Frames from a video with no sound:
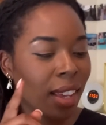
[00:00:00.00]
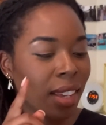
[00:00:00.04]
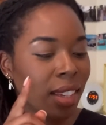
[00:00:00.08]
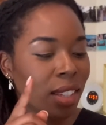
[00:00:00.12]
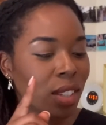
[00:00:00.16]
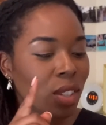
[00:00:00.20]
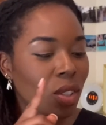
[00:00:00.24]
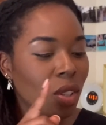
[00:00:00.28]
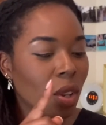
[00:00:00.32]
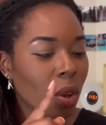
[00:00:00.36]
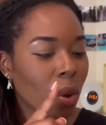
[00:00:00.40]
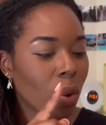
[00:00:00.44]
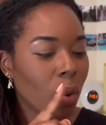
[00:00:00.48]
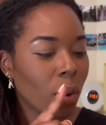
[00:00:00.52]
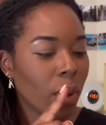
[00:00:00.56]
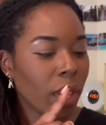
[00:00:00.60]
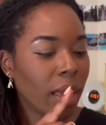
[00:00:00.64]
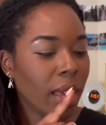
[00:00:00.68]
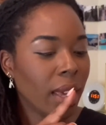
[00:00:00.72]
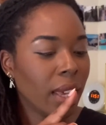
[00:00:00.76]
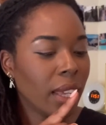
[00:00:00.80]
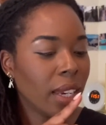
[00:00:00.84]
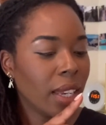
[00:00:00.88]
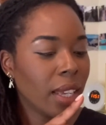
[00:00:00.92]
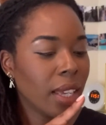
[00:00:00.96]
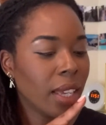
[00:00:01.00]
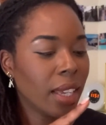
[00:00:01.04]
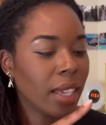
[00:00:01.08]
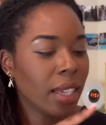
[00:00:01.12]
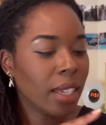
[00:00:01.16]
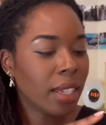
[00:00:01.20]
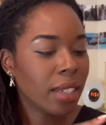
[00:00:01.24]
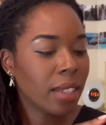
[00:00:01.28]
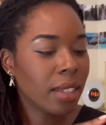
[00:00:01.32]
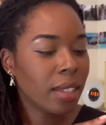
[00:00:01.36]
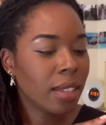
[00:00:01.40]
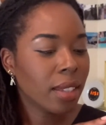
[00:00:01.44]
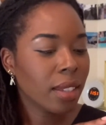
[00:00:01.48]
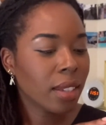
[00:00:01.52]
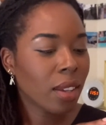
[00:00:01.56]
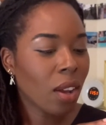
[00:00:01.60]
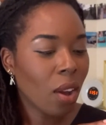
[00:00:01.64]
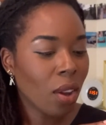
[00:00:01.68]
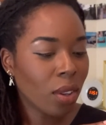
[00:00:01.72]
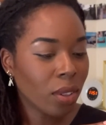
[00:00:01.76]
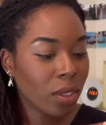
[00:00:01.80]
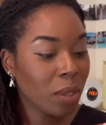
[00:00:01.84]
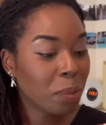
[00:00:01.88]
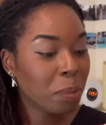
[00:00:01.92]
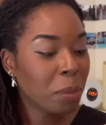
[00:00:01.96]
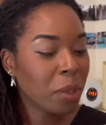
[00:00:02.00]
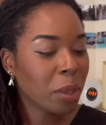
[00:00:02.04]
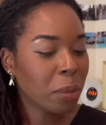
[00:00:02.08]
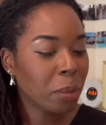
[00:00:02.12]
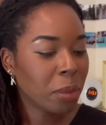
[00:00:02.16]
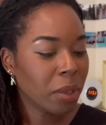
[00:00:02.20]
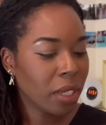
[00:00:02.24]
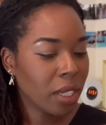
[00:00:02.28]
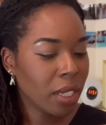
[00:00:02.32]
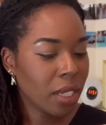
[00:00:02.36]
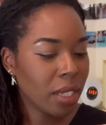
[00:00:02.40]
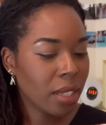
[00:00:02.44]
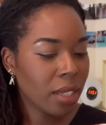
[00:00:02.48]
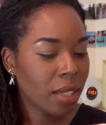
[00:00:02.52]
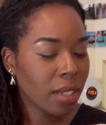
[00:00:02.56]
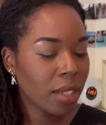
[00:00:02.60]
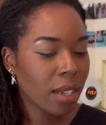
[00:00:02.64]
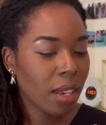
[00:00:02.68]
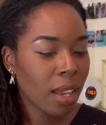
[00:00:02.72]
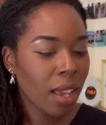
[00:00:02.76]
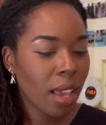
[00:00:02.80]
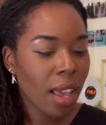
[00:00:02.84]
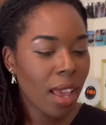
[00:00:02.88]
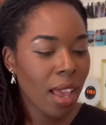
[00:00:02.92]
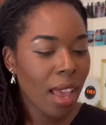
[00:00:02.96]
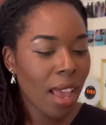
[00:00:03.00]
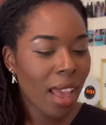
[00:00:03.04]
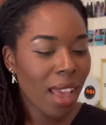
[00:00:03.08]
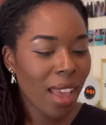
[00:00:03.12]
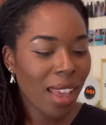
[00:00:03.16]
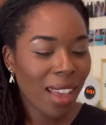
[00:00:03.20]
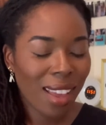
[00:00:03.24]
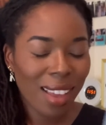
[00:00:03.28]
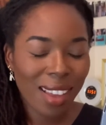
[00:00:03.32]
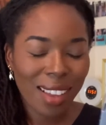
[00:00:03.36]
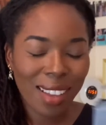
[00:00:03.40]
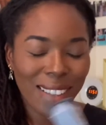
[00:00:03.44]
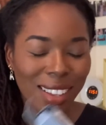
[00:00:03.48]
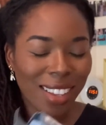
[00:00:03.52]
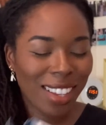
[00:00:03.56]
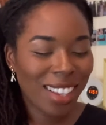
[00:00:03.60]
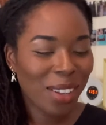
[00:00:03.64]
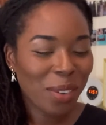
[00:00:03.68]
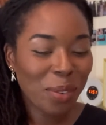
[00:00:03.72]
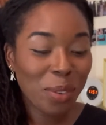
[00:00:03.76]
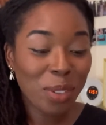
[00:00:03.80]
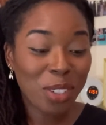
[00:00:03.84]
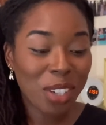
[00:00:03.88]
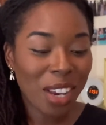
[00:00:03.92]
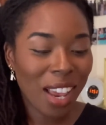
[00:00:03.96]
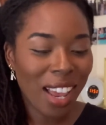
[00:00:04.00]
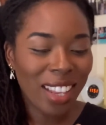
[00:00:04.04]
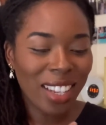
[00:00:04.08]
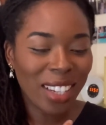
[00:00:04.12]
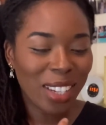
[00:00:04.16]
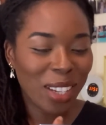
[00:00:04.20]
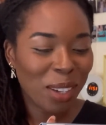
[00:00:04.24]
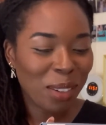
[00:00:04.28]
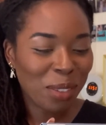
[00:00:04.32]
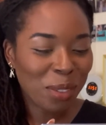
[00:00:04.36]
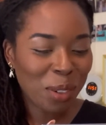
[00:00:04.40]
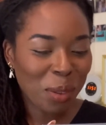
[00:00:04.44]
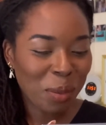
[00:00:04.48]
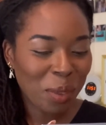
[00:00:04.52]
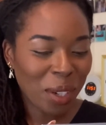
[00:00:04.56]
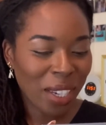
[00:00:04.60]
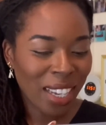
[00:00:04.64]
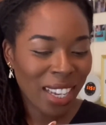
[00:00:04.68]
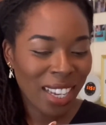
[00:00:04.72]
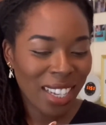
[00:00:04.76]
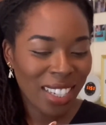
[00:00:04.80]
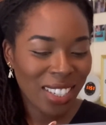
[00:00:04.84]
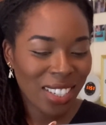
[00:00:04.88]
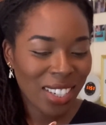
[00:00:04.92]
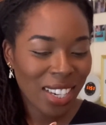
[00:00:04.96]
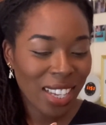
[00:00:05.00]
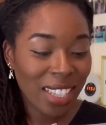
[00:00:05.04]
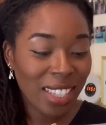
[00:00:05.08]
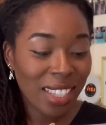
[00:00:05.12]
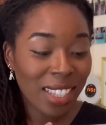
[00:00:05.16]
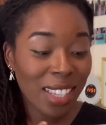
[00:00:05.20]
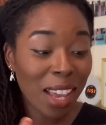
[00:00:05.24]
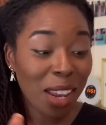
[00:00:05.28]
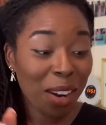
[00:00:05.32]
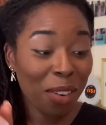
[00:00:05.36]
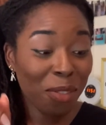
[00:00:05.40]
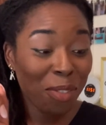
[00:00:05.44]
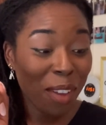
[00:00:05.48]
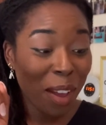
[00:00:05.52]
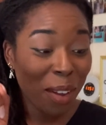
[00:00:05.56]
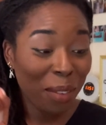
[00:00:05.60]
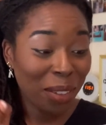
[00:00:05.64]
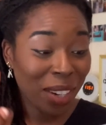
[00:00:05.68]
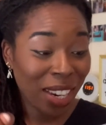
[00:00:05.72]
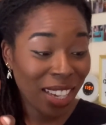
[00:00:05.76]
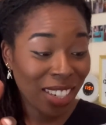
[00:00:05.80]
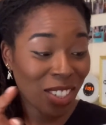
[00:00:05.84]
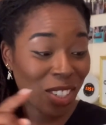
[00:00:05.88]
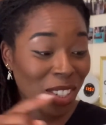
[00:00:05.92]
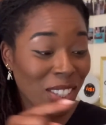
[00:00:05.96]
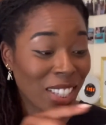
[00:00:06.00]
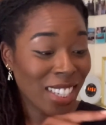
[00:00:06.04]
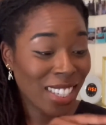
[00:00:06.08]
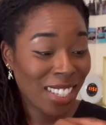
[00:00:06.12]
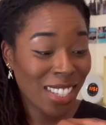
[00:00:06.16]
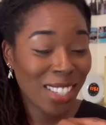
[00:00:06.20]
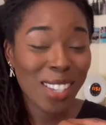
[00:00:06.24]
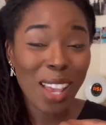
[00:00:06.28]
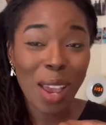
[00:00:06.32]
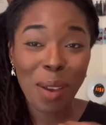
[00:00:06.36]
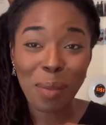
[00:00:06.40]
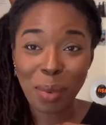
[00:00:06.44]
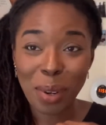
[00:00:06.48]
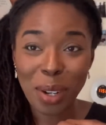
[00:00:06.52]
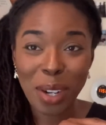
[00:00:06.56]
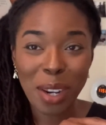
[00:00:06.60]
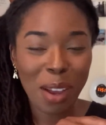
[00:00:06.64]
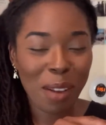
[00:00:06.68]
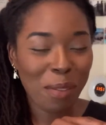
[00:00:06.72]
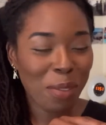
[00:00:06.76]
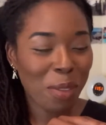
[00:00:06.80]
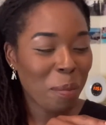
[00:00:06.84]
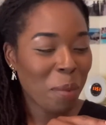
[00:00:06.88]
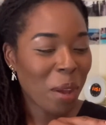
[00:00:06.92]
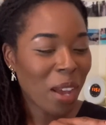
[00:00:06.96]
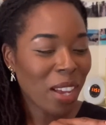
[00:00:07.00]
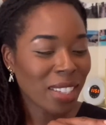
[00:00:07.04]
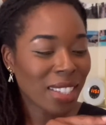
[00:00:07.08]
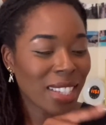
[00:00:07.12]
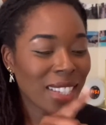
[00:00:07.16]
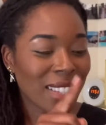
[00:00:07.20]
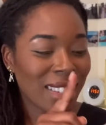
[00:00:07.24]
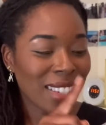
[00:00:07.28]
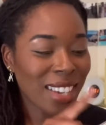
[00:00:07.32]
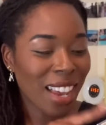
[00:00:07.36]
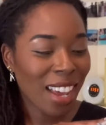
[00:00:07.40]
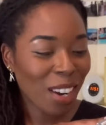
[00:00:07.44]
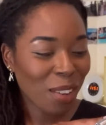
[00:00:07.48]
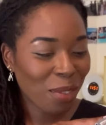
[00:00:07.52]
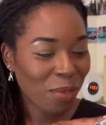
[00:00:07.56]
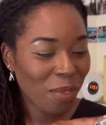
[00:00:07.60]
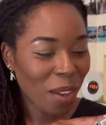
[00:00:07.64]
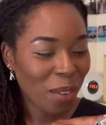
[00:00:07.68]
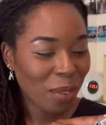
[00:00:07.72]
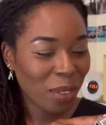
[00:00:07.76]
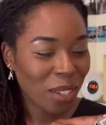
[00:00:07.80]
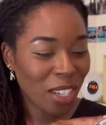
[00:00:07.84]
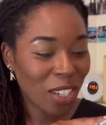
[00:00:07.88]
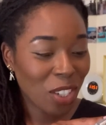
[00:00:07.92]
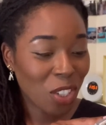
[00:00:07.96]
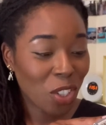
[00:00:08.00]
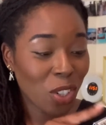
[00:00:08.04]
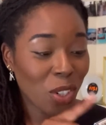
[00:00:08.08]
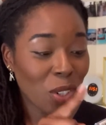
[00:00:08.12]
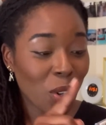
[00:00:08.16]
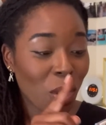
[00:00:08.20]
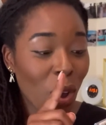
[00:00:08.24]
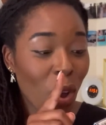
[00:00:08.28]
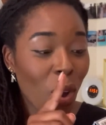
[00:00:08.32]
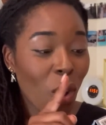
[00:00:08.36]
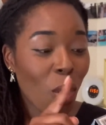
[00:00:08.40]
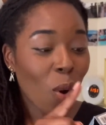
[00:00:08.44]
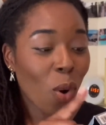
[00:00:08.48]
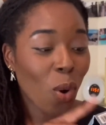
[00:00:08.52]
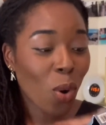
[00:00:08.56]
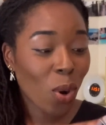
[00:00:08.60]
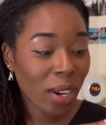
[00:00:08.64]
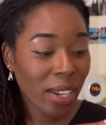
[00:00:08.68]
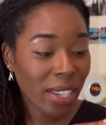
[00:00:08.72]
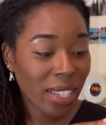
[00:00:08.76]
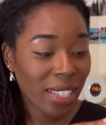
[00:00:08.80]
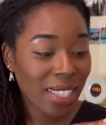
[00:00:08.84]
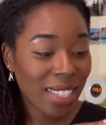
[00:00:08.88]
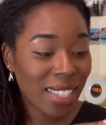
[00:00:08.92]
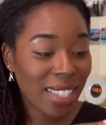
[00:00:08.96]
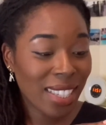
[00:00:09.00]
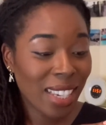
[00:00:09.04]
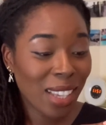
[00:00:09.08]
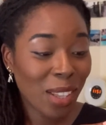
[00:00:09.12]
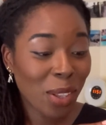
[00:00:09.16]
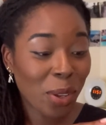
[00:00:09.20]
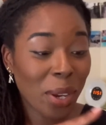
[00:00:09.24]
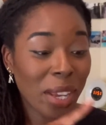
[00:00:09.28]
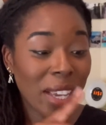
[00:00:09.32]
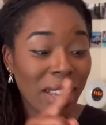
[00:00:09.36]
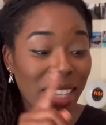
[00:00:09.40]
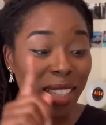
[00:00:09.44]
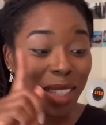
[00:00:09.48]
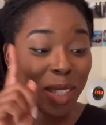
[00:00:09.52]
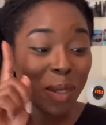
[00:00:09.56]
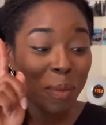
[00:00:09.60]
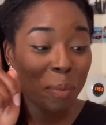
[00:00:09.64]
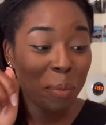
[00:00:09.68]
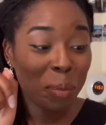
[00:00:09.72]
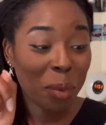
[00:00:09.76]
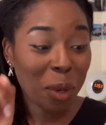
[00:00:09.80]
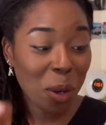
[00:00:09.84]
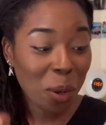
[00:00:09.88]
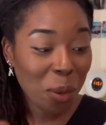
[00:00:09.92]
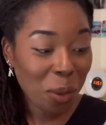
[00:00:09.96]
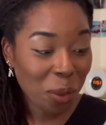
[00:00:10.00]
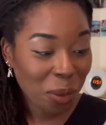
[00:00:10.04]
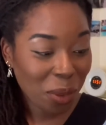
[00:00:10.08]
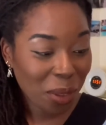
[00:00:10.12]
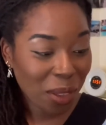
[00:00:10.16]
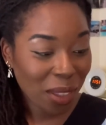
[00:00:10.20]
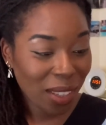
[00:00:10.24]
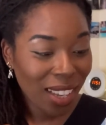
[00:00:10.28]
So it is called the minimalist, which I love. Oh my gosh. It's not a foundation. This is, I'm reading off the box. It's not a foundation or a concealer. It's both.